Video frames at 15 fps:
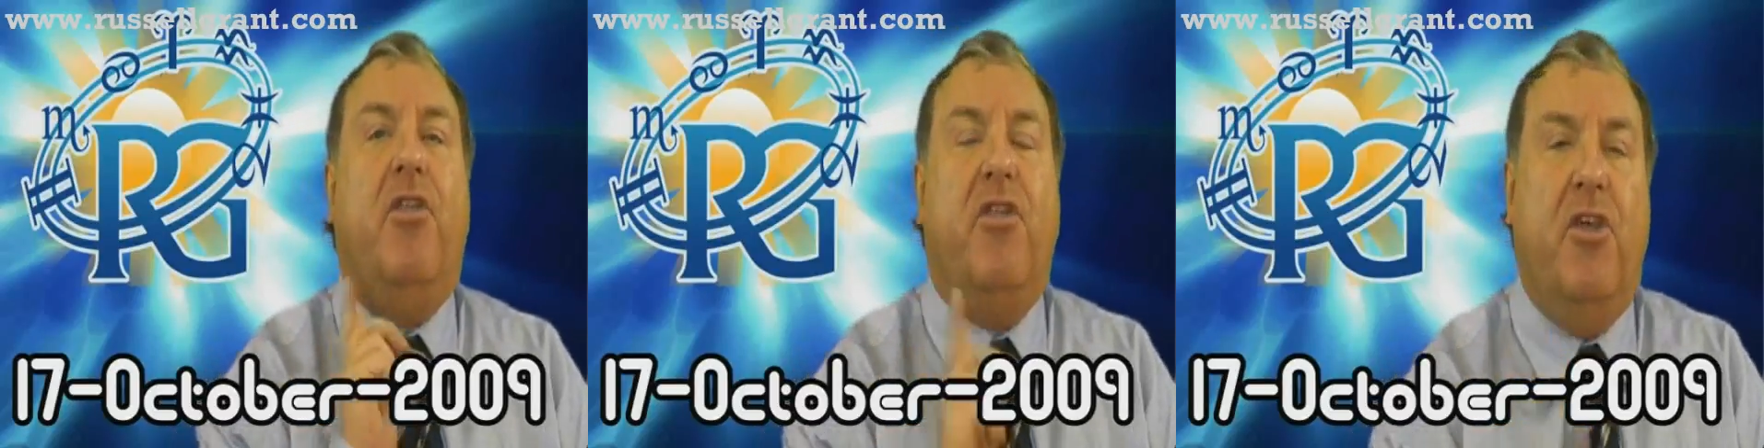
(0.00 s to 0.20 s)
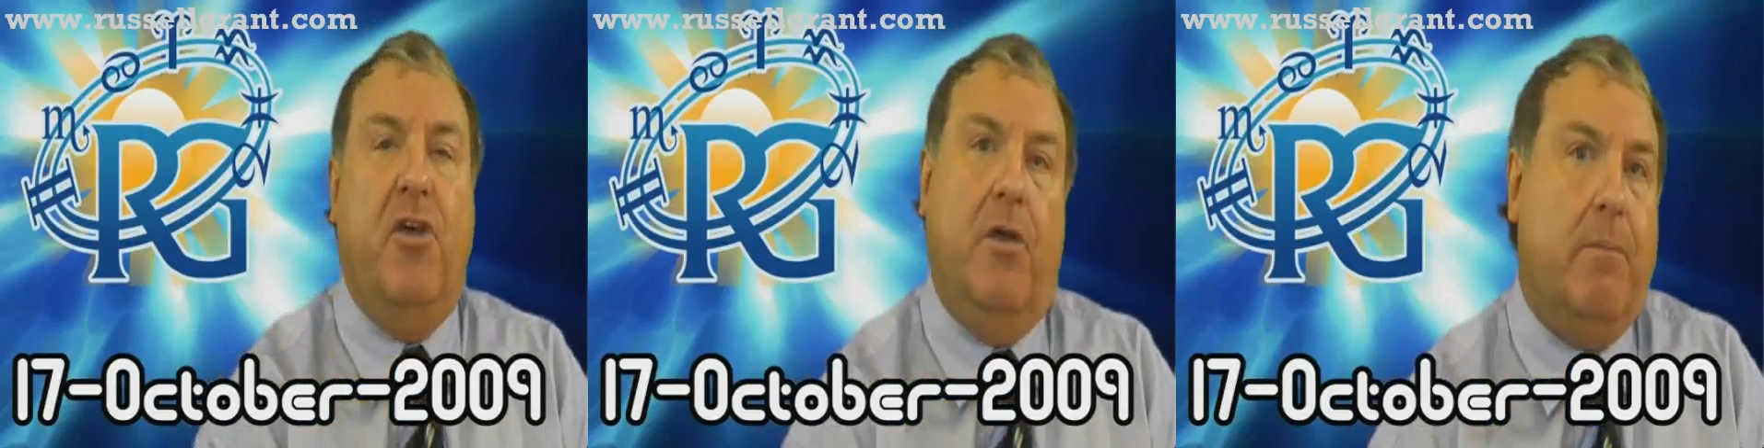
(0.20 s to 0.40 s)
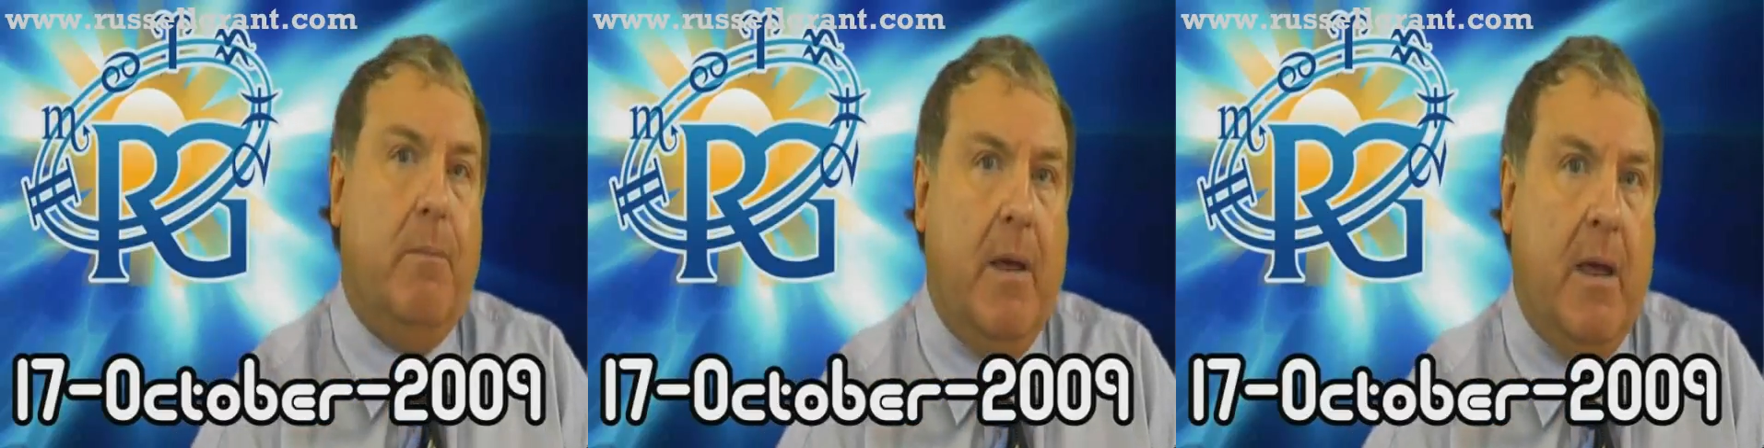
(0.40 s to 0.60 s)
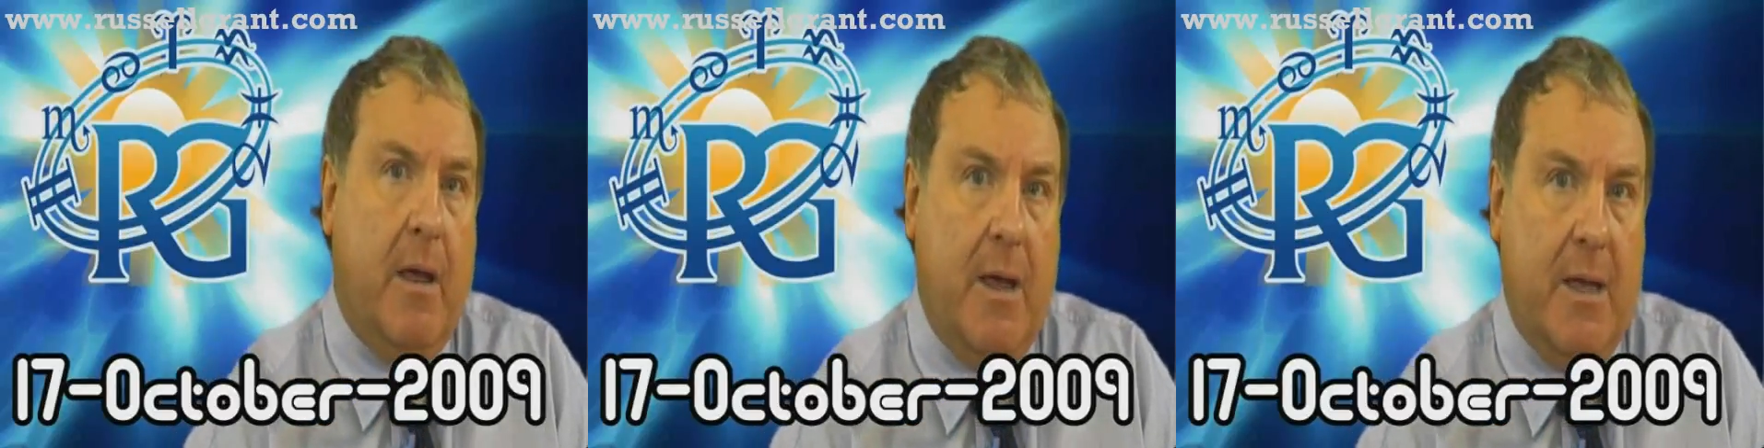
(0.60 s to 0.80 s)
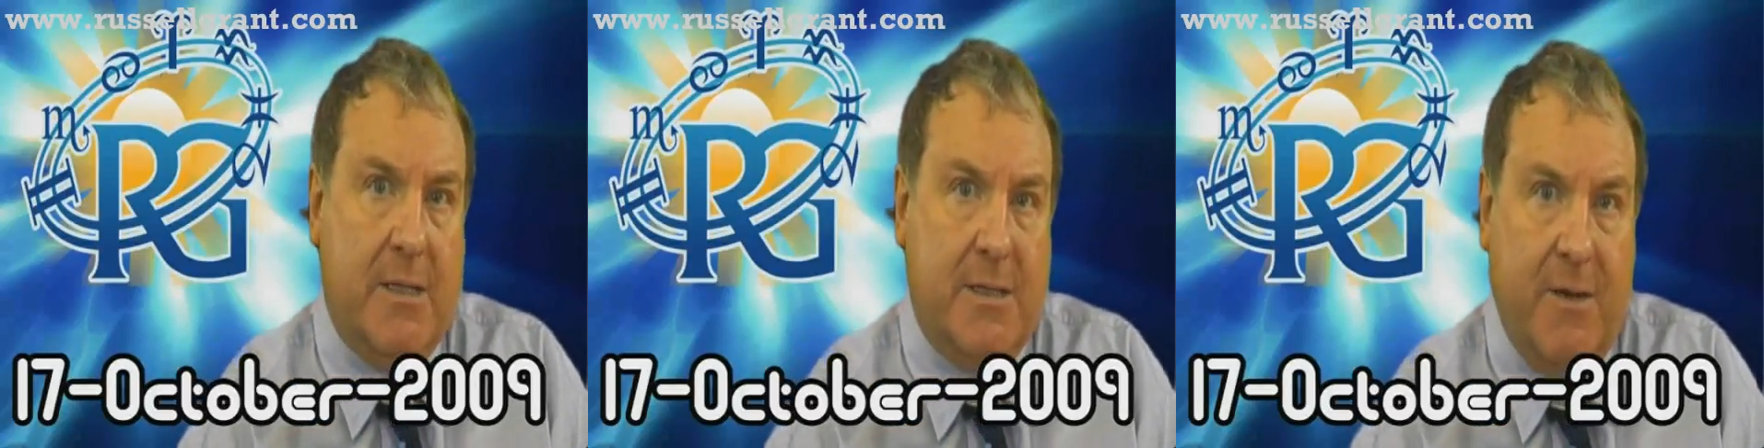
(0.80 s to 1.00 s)
third
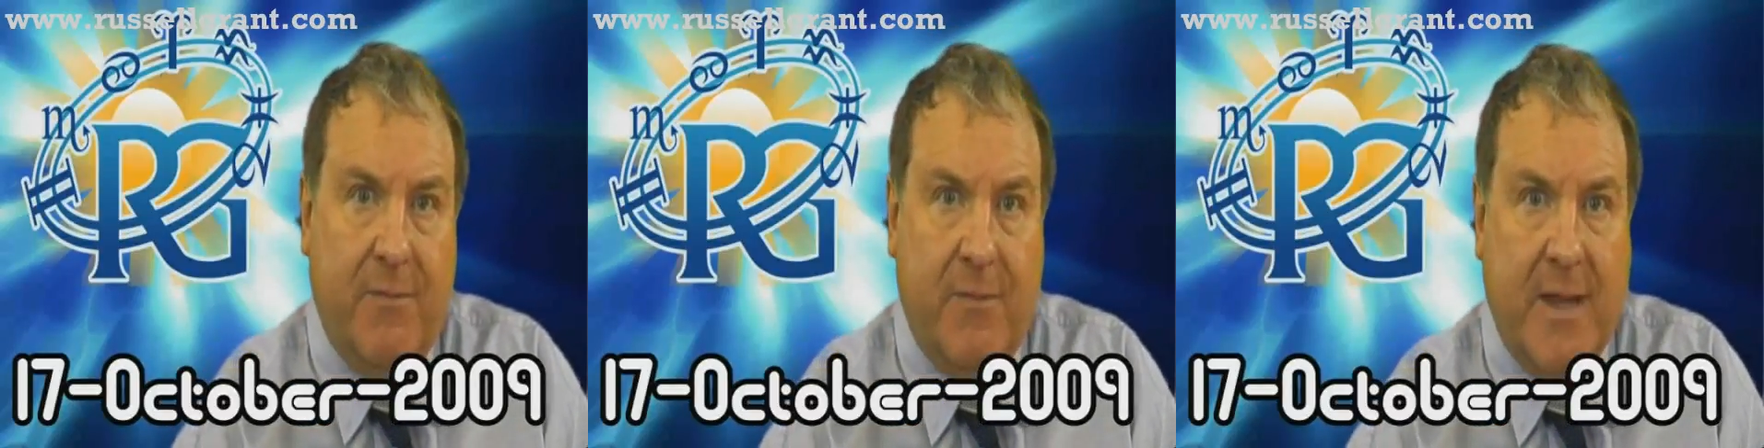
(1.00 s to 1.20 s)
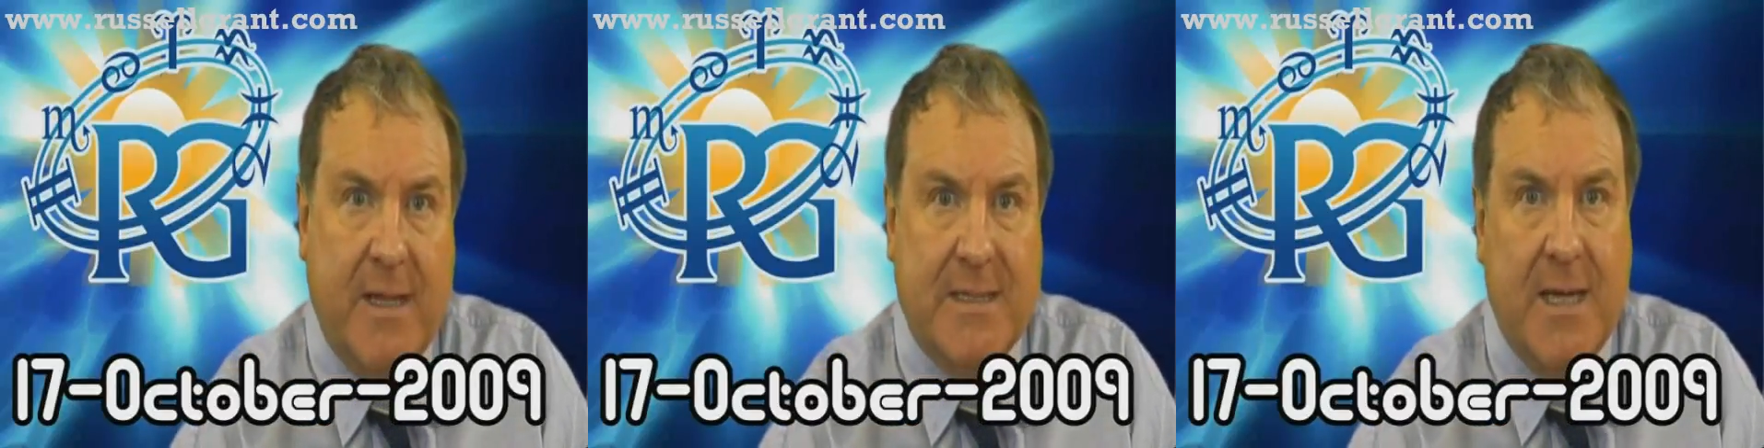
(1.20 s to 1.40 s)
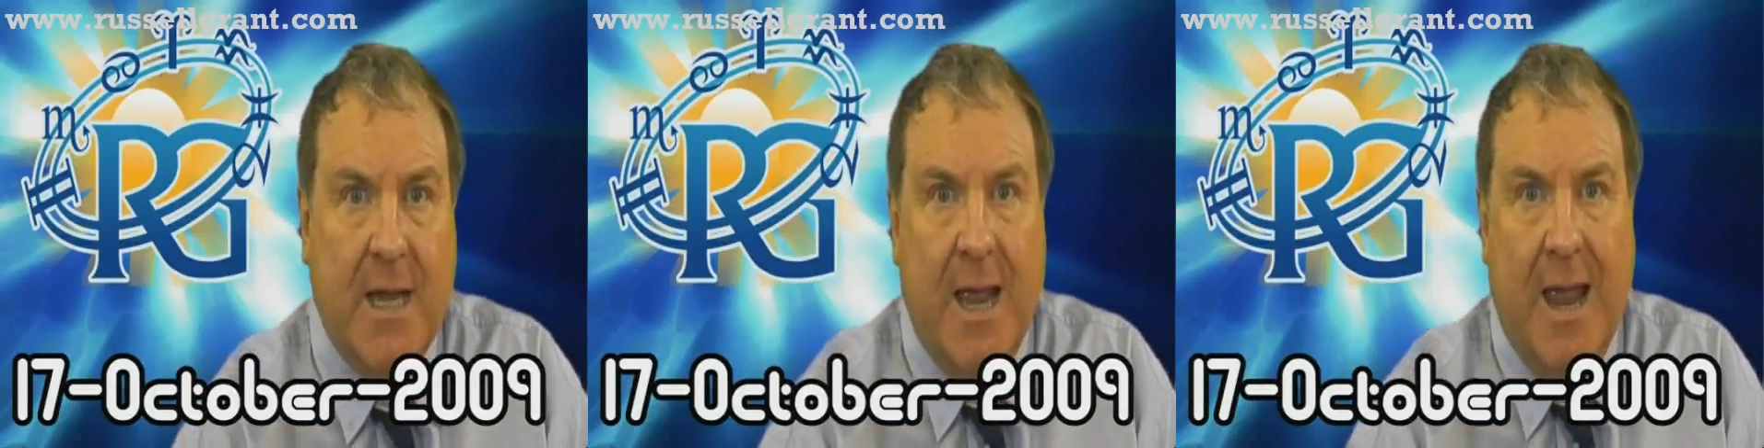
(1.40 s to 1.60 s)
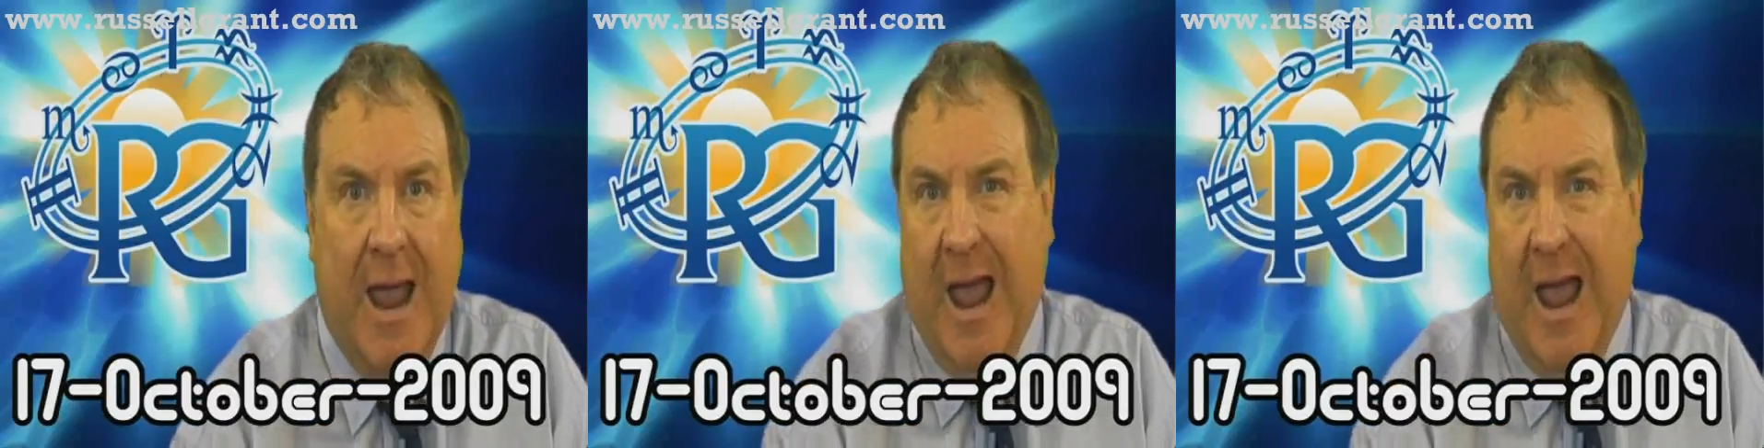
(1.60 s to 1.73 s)
part of this